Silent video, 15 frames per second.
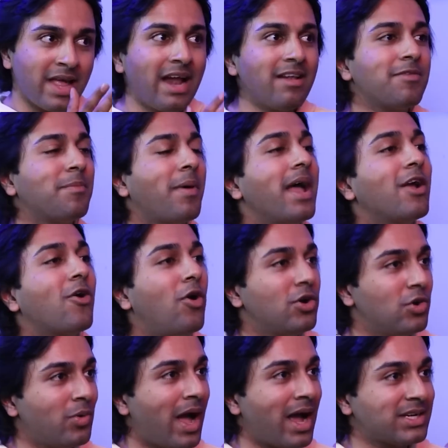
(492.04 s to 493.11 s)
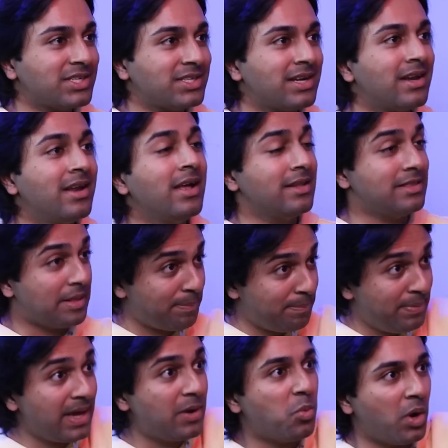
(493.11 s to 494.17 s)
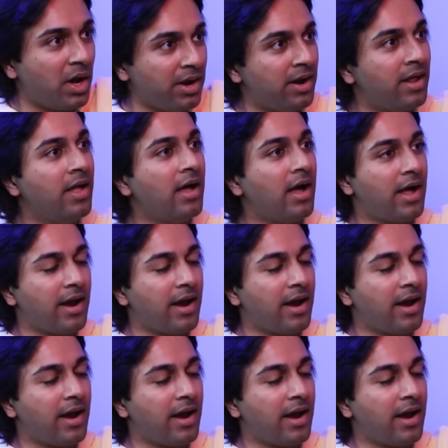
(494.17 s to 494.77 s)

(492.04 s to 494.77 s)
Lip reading: that's my call to action, the big one,